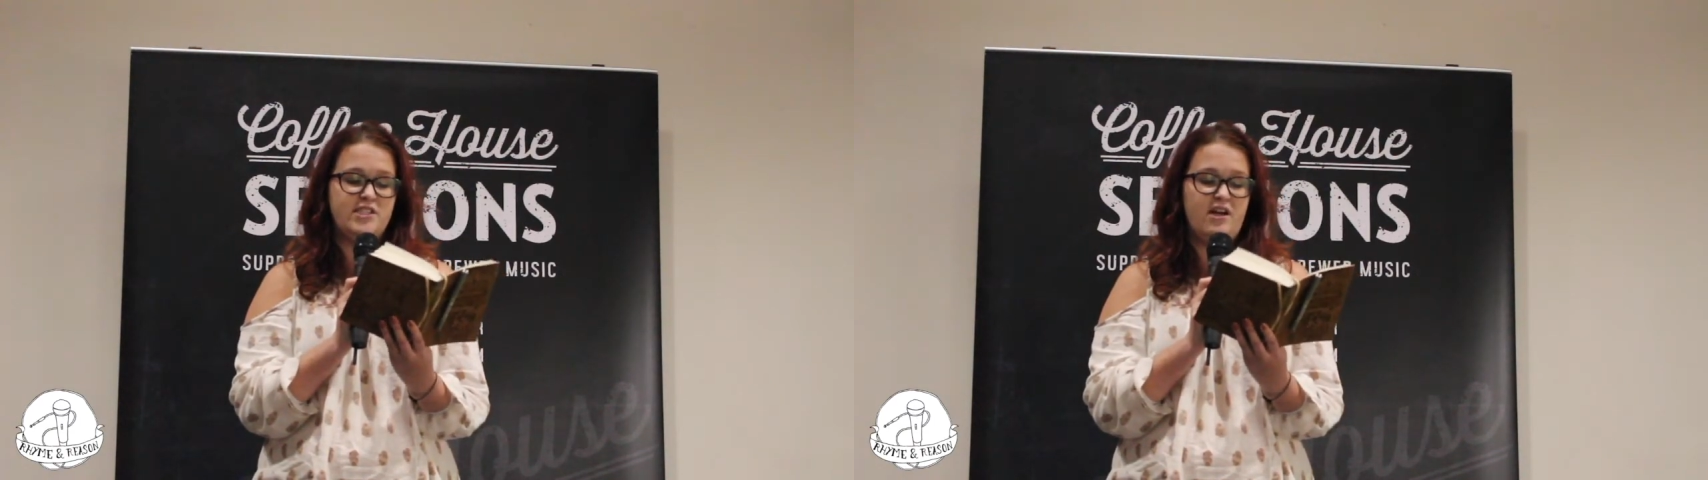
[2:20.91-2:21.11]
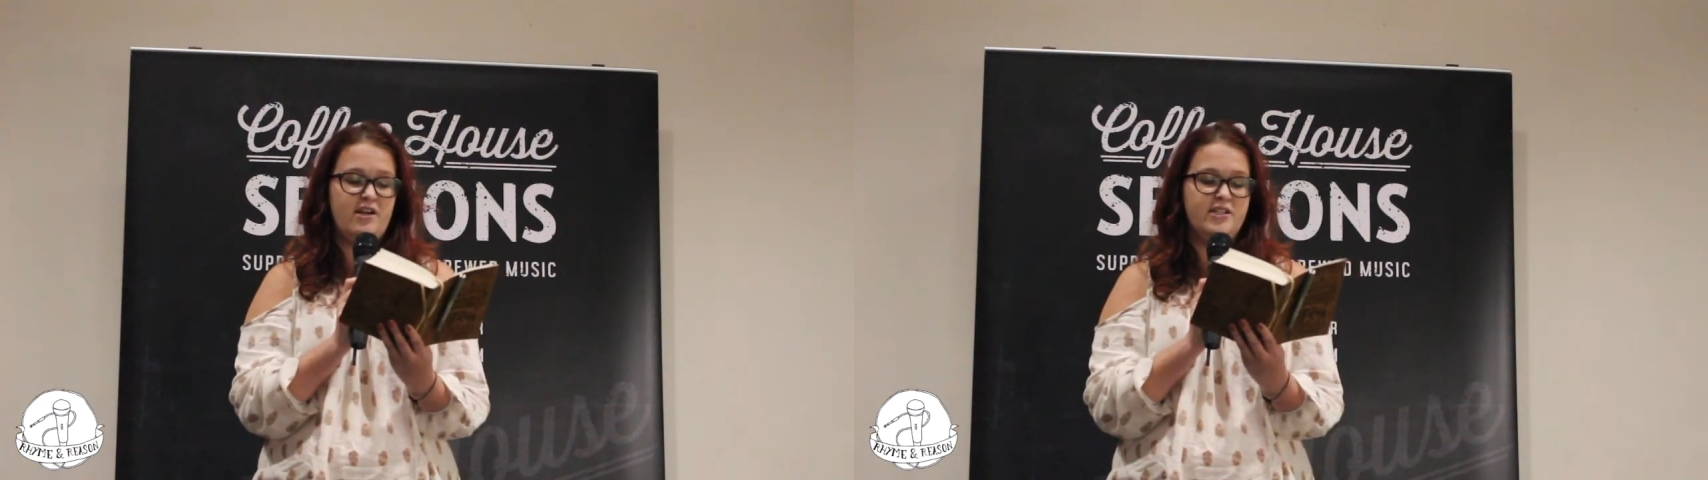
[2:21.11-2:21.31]

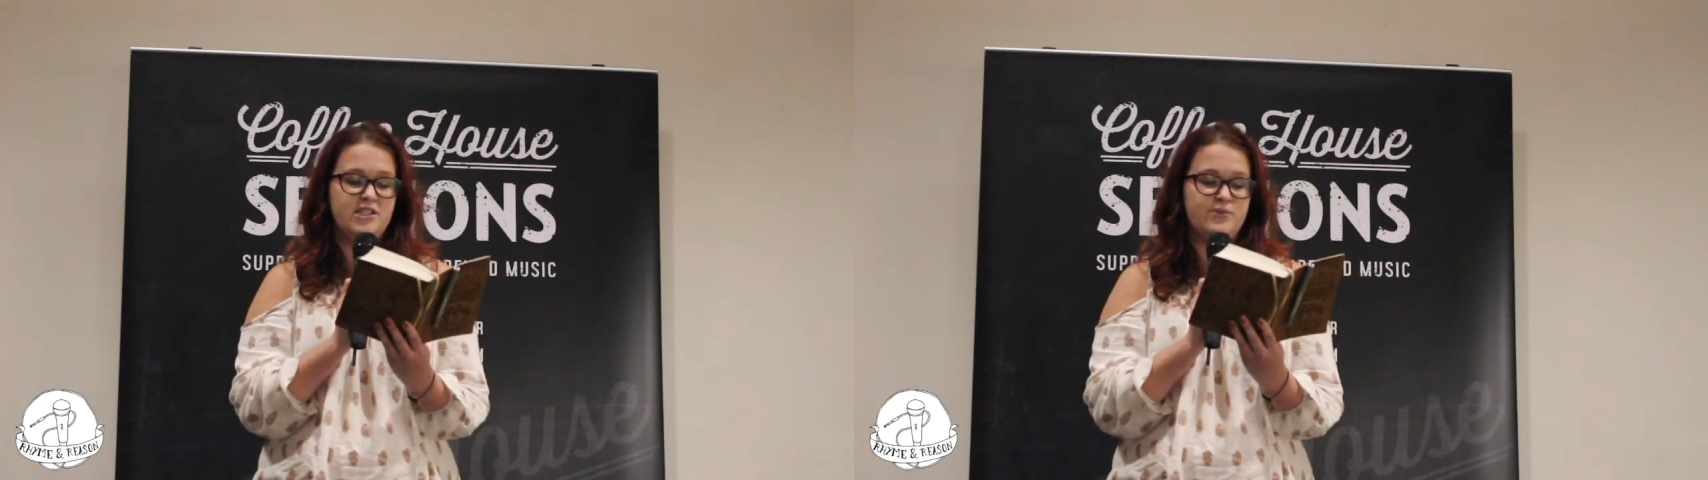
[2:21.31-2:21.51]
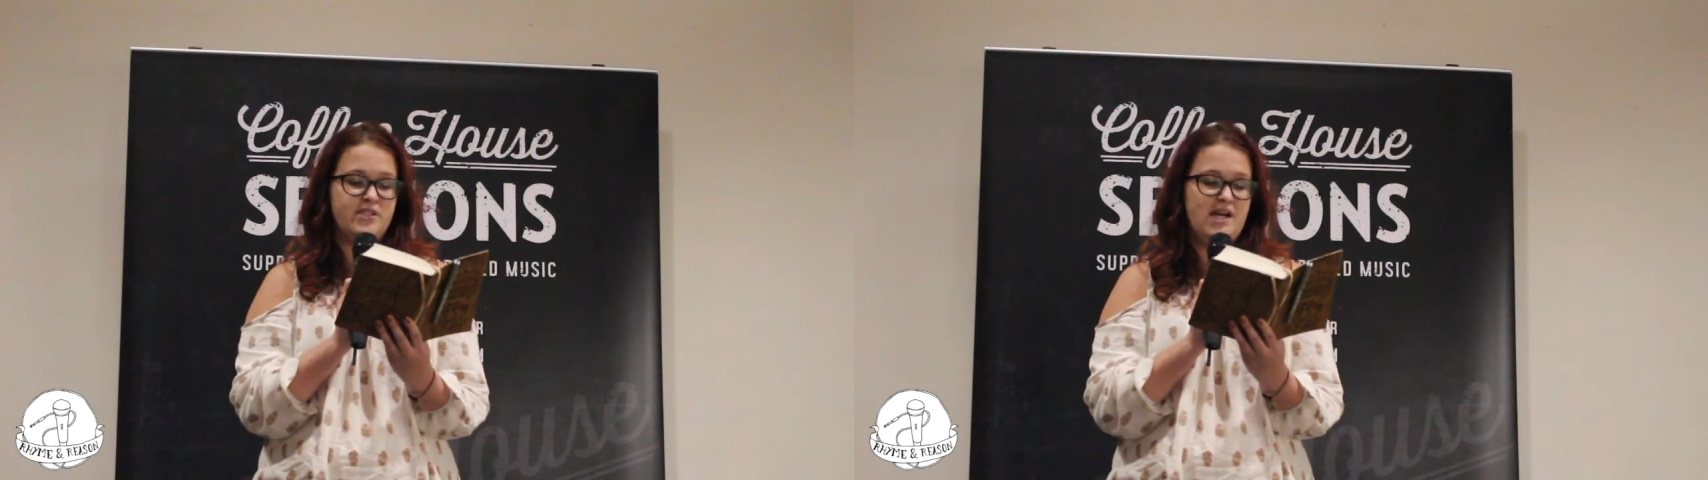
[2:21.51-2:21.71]

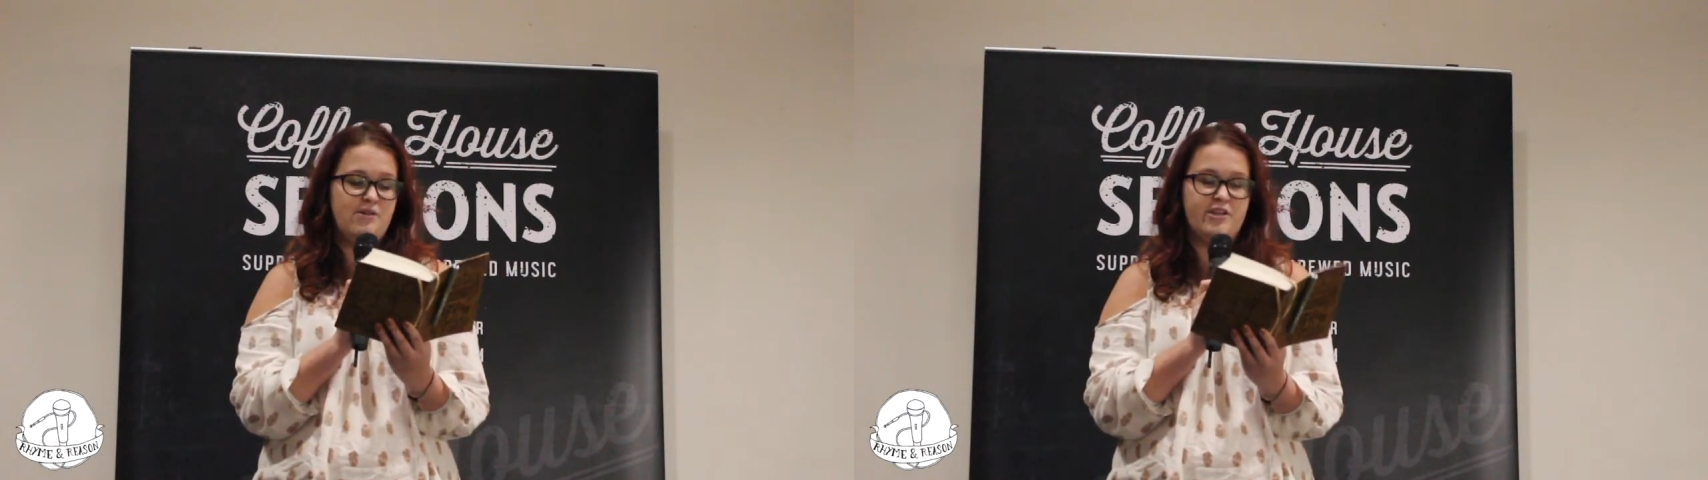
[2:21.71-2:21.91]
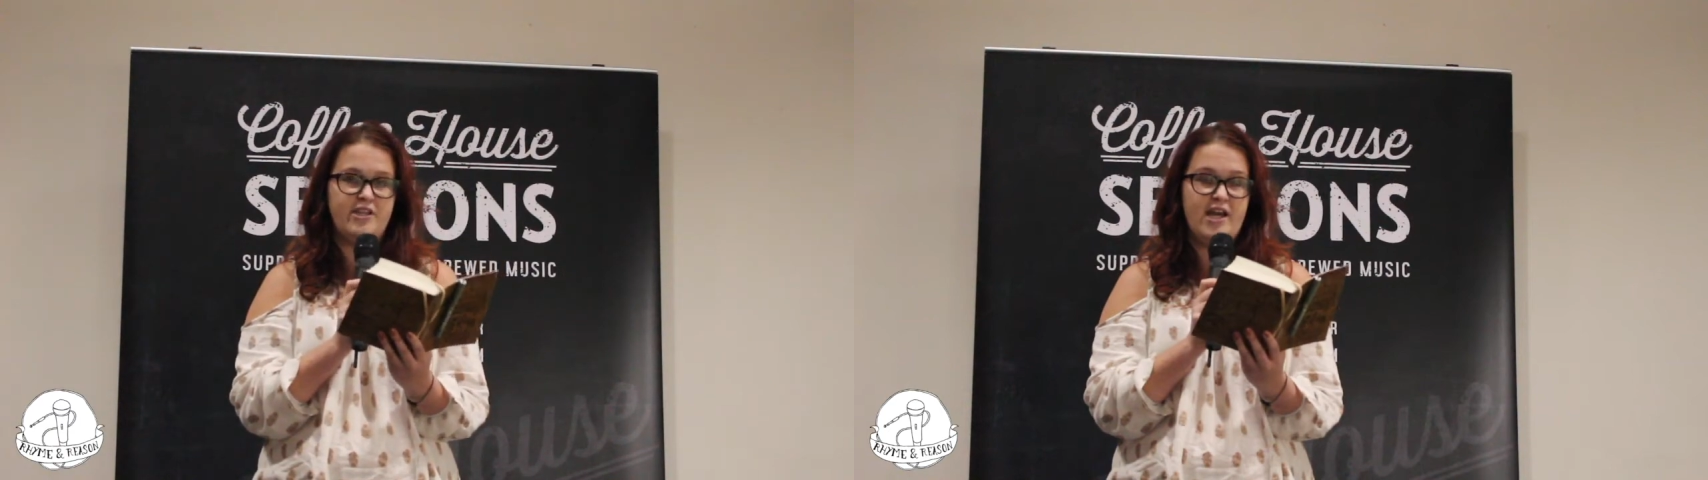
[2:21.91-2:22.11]
silence was
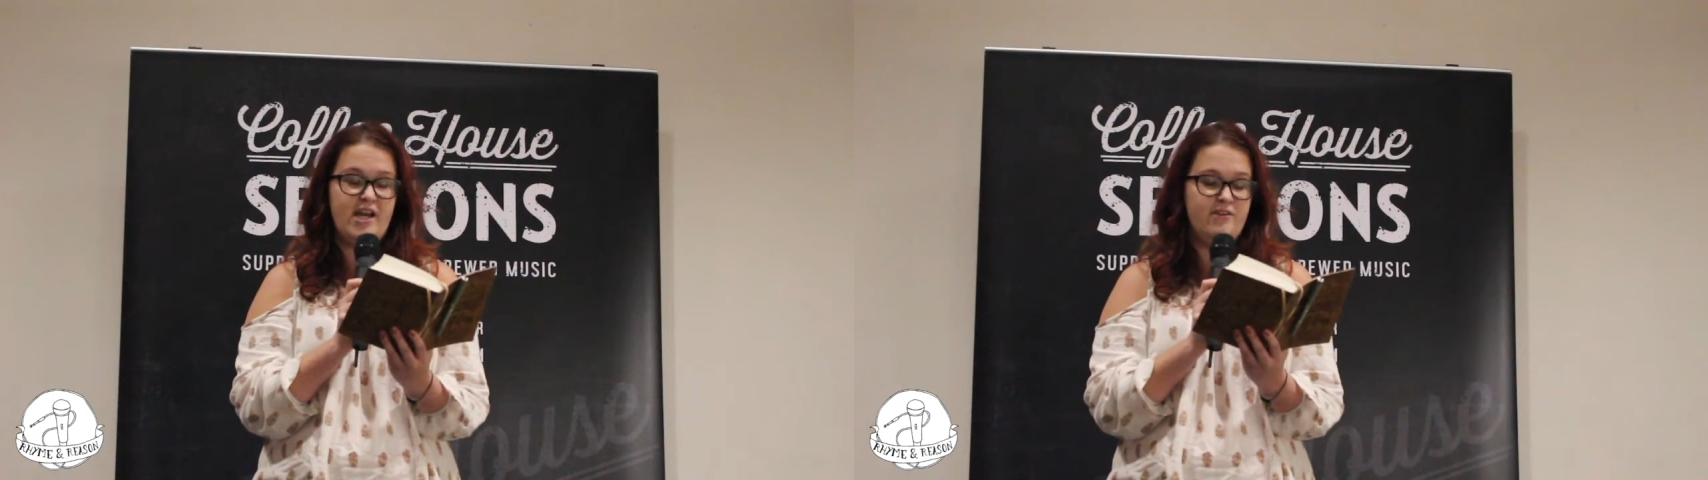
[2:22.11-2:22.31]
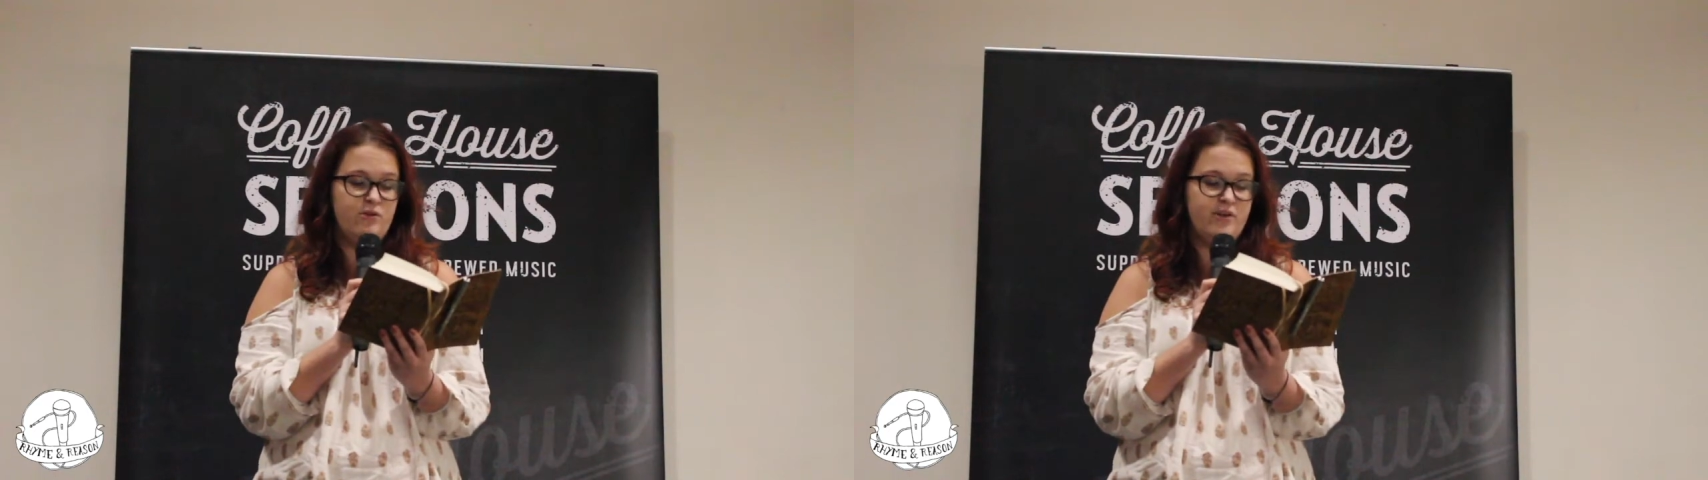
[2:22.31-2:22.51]
louder than
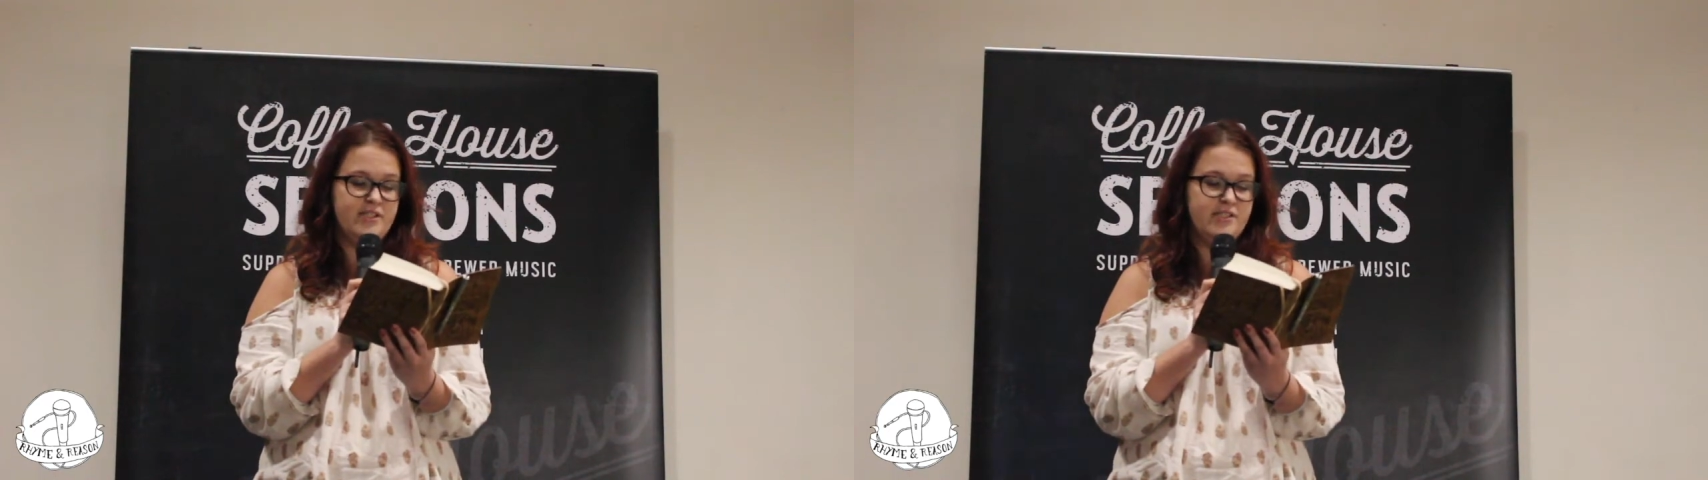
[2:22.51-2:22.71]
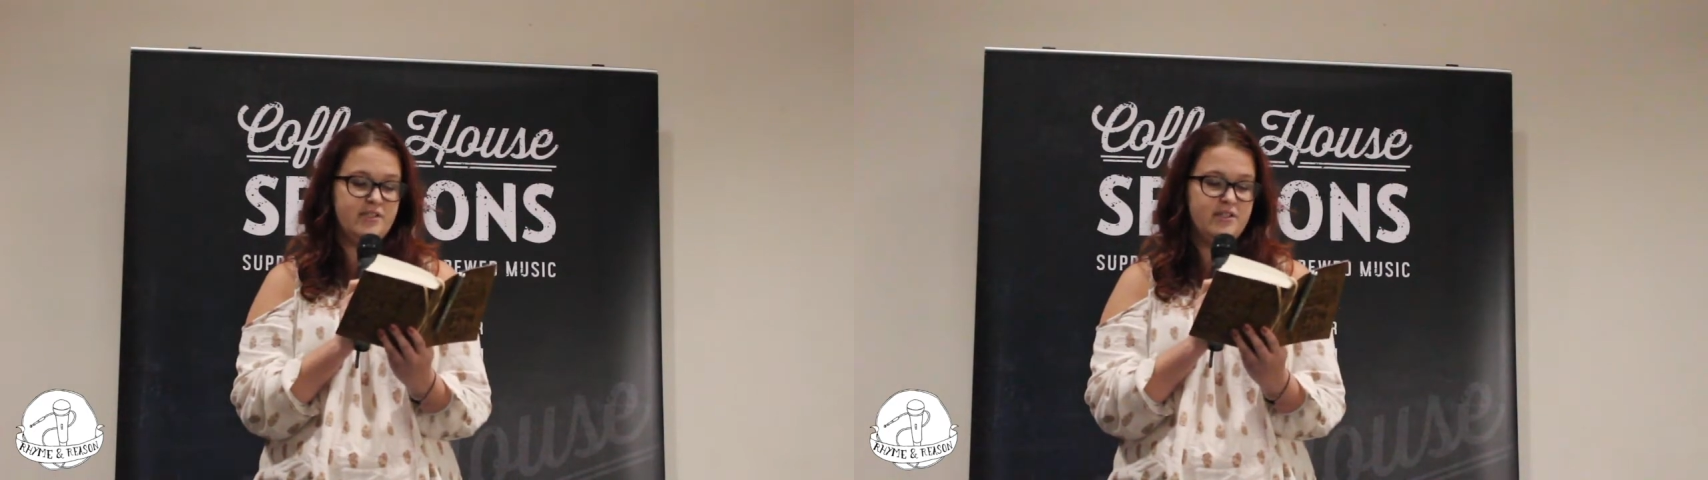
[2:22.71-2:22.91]
any
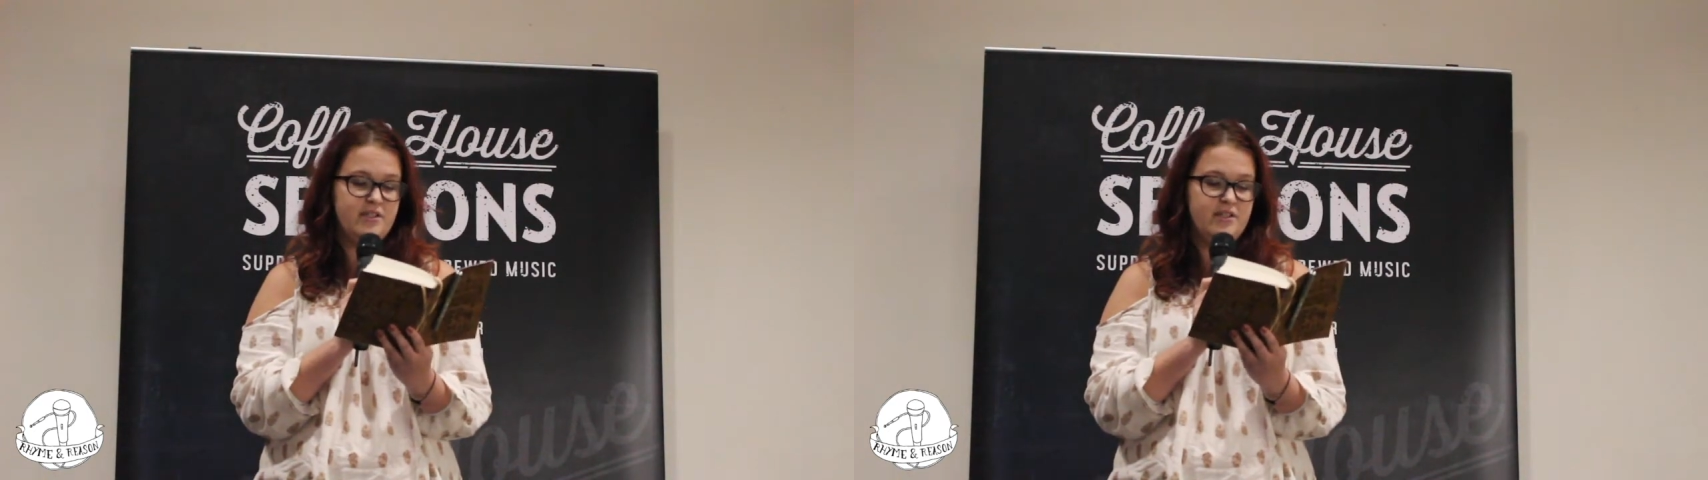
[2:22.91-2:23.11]
voice.